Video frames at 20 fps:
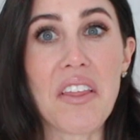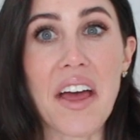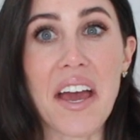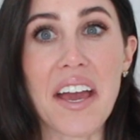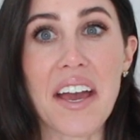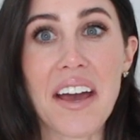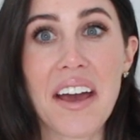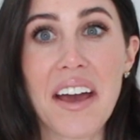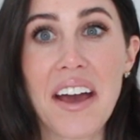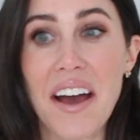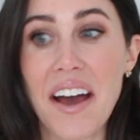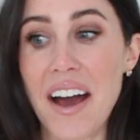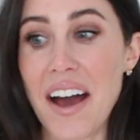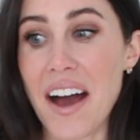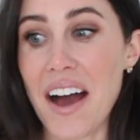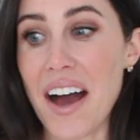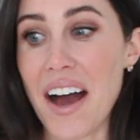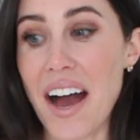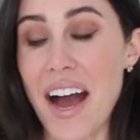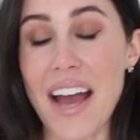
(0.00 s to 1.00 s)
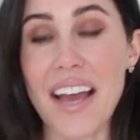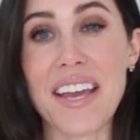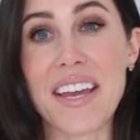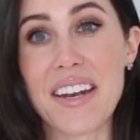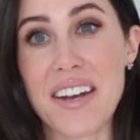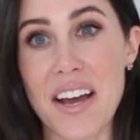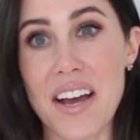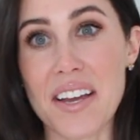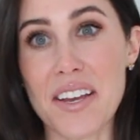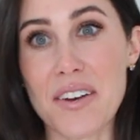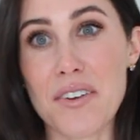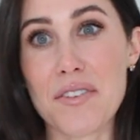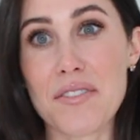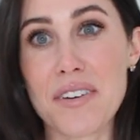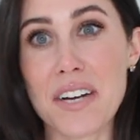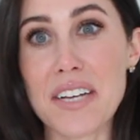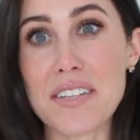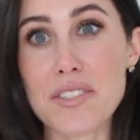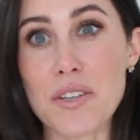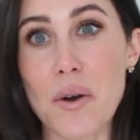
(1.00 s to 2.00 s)
Like I cannot get
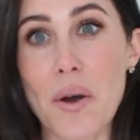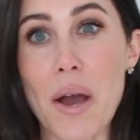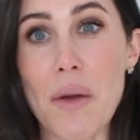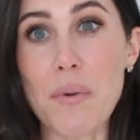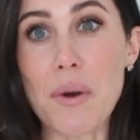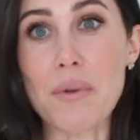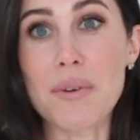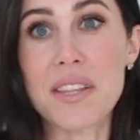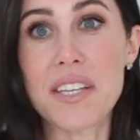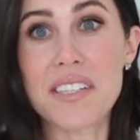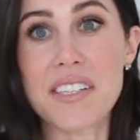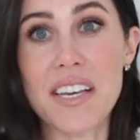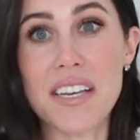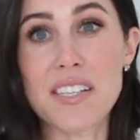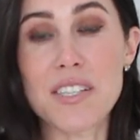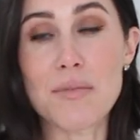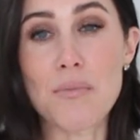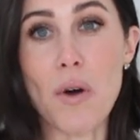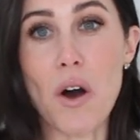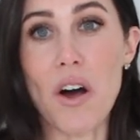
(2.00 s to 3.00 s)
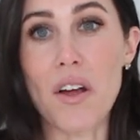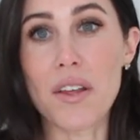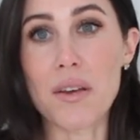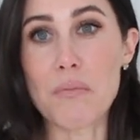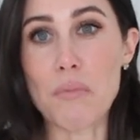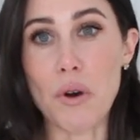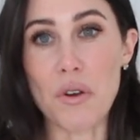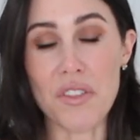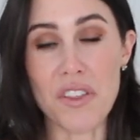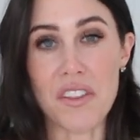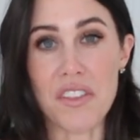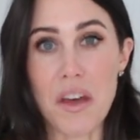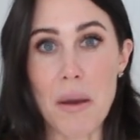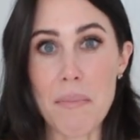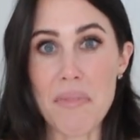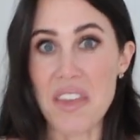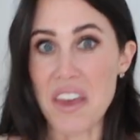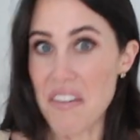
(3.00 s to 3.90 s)
over it. So I went with a size small in both of them.